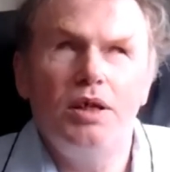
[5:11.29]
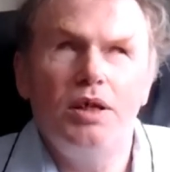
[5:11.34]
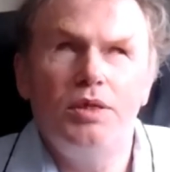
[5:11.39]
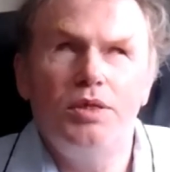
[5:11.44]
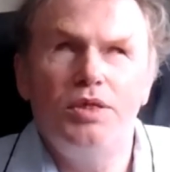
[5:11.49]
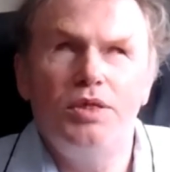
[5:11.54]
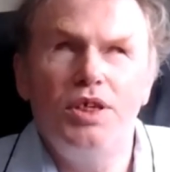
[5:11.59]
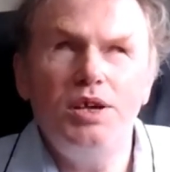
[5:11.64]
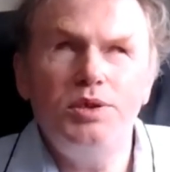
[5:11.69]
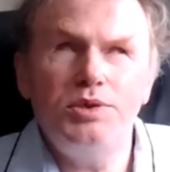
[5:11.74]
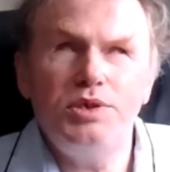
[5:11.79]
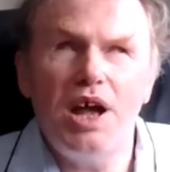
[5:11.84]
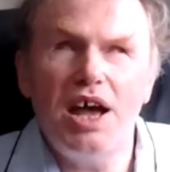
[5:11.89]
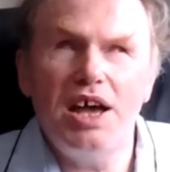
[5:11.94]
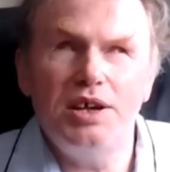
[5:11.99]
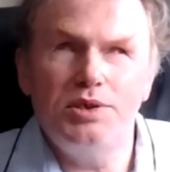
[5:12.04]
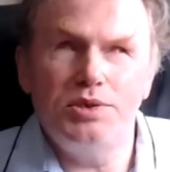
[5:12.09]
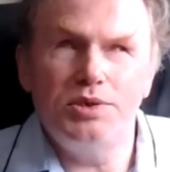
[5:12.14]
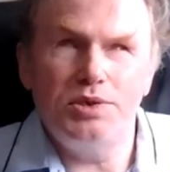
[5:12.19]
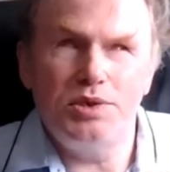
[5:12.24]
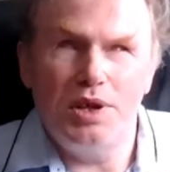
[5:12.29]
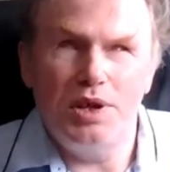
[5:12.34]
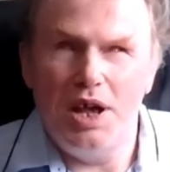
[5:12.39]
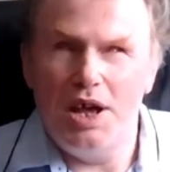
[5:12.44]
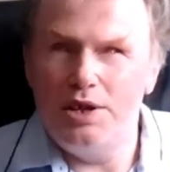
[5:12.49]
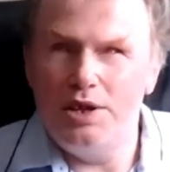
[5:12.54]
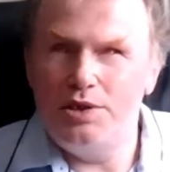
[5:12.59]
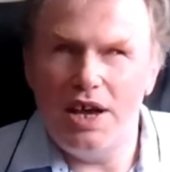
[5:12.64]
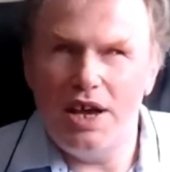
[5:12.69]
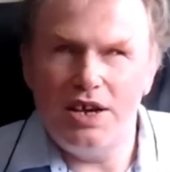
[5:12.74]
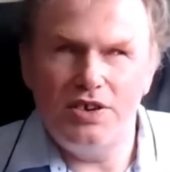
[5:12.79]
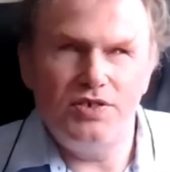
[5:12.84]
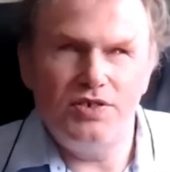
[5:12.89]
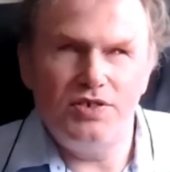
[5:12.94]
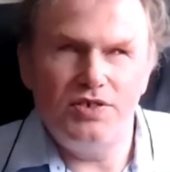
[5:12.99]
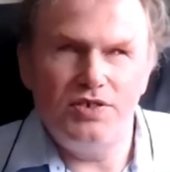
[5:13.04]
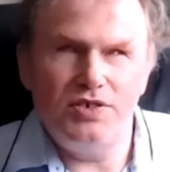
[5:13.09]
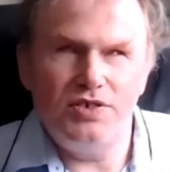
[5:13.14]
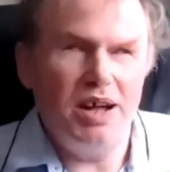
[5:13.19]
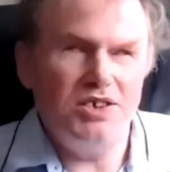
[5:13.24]
These days, it's actually
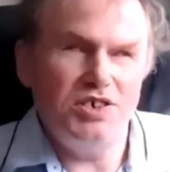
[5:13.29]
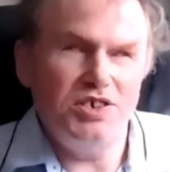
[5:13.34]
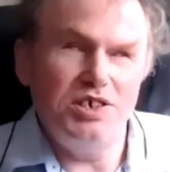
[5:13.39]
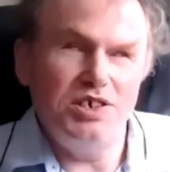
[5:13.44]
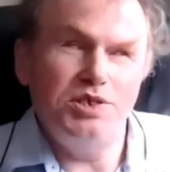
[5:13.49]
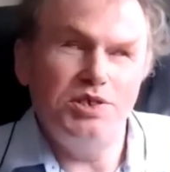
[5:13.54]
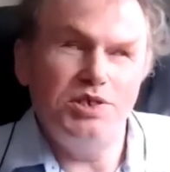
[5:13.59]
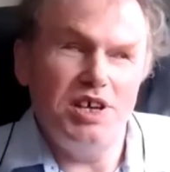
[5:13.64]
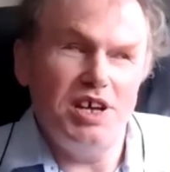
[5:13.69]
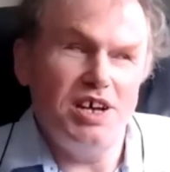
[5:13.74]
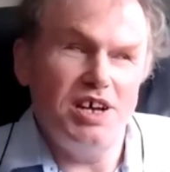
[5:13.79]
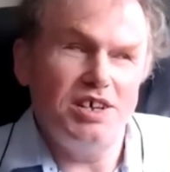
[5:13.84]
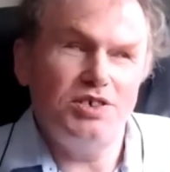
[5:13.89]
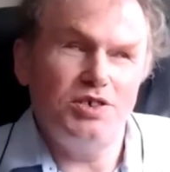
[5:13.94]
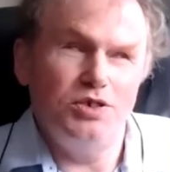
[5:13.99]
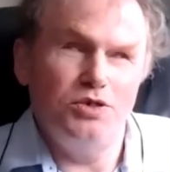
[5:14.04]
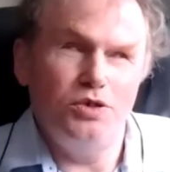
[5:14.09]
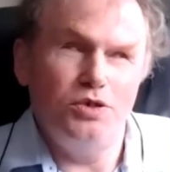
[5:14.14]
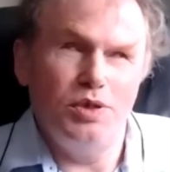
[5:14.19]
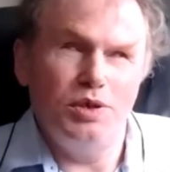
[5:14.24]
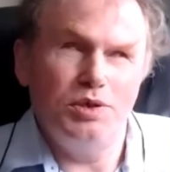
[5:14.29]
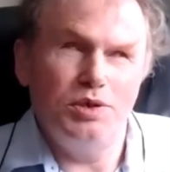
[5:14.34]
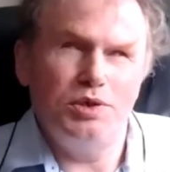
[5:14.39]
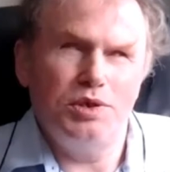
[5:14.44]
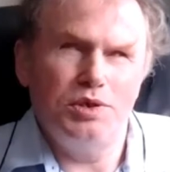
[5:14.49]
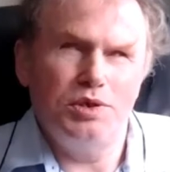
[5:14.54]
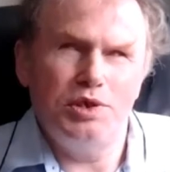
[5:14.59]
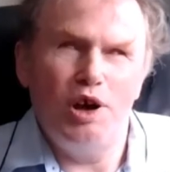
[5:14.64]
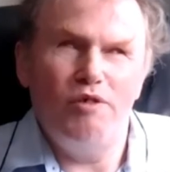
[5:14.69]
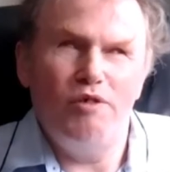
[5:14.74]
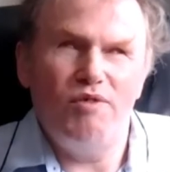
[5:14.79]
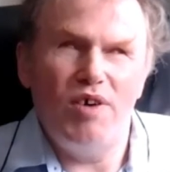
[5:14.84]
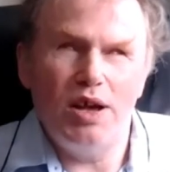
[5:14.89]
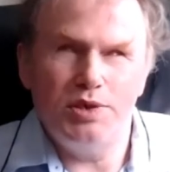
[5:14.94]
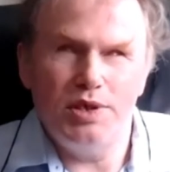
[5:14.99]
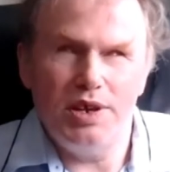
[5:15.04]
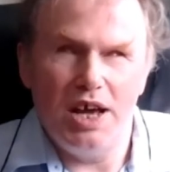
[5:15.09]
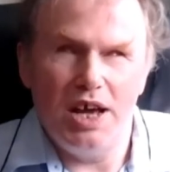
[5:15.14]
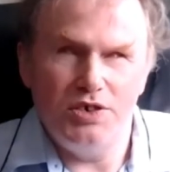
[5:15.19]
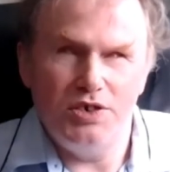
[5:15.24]
much easier to do this
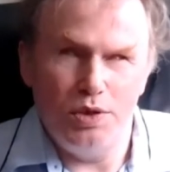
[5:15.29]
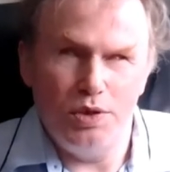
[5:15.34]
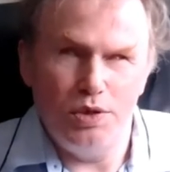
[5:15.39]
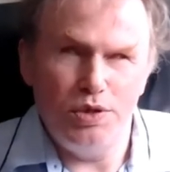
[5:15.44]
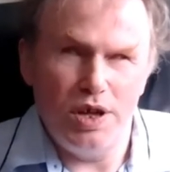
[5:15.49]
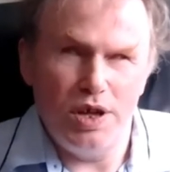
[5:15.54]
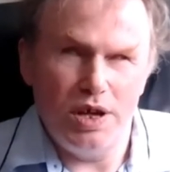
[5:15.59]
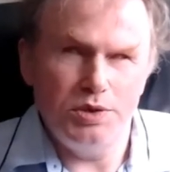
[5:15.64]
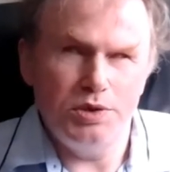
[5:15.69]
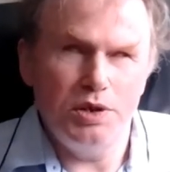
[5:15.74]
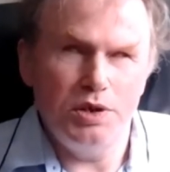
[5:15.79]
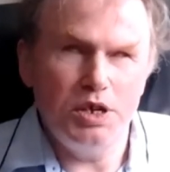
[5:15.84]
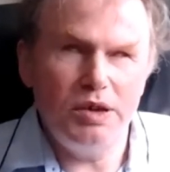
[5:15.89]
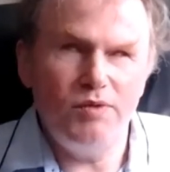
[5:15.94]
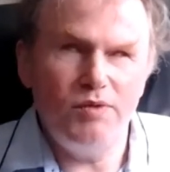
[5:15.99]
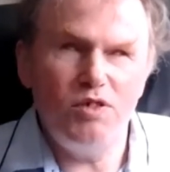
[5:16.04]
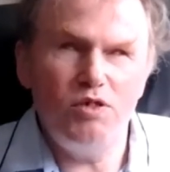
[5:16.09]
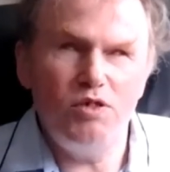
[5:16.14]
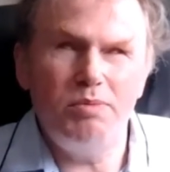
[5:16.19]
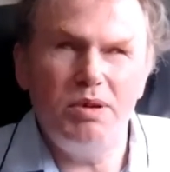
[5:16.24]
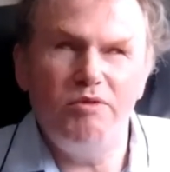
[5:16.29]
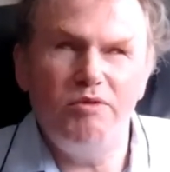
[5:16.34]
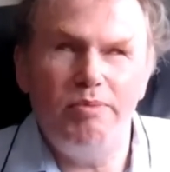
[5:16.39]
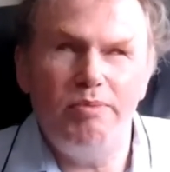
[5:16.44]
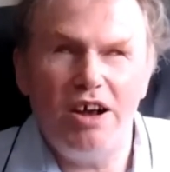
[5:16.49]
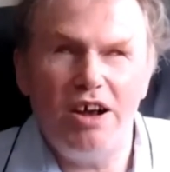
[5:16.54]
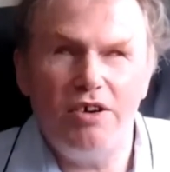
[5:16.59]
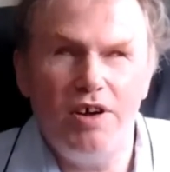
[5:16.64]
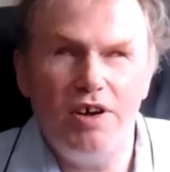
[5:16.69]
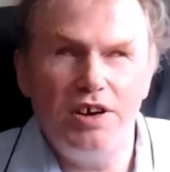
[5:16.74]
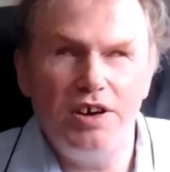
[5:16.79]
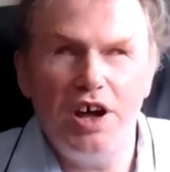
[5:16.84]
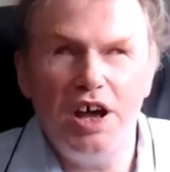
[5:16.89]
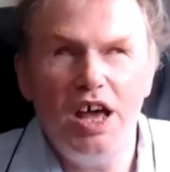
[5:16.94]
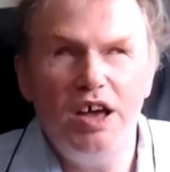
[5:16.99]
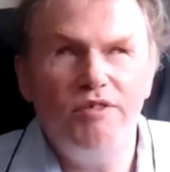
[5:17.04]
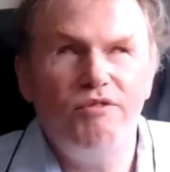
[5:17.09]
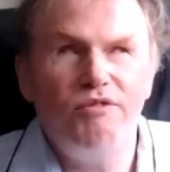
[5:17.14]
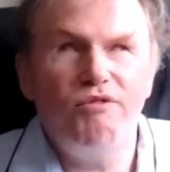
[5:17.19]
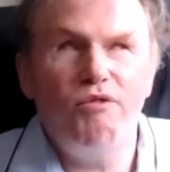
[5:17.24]
self-isolation thing. So to give you a bit of background, I
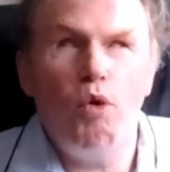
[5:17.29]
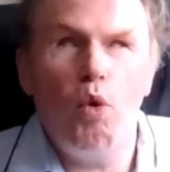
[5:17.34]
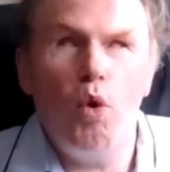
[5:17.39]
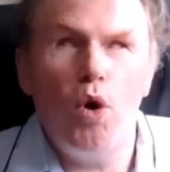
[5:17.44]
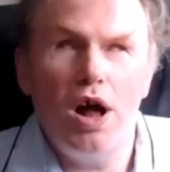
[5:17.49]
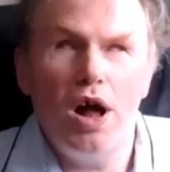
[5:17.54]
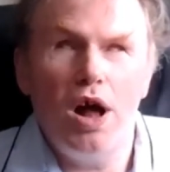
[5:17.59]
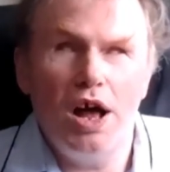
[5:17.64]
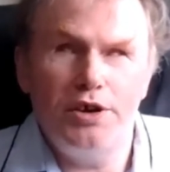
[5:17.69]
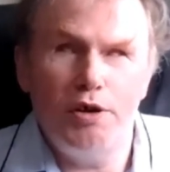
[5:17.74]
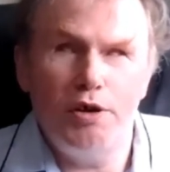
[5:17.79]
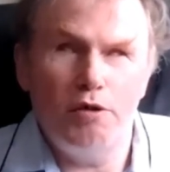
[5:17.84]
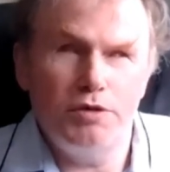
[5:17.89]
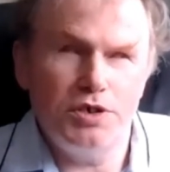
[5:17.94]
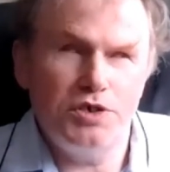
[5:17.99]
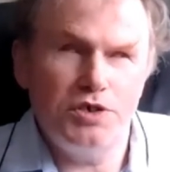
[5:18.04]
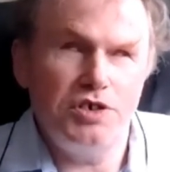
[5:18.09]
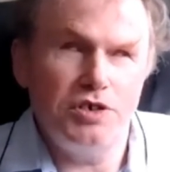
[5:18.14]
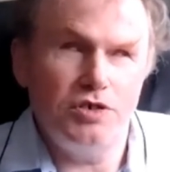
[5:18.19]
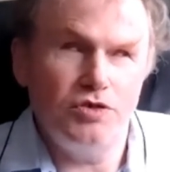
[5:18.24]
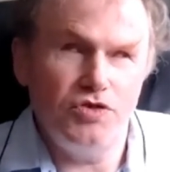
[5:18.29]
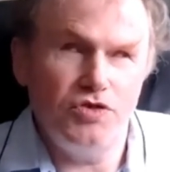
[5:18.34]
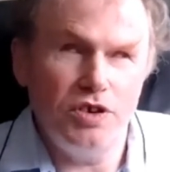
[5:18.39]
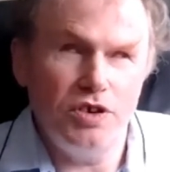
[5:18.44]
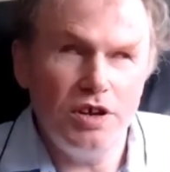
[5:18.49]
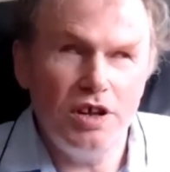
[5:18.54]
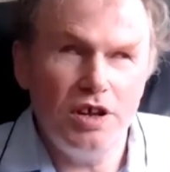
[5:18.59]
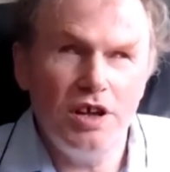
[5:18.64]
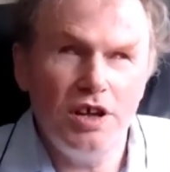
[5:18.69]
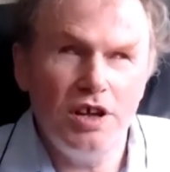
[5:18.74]
have 4 adult children.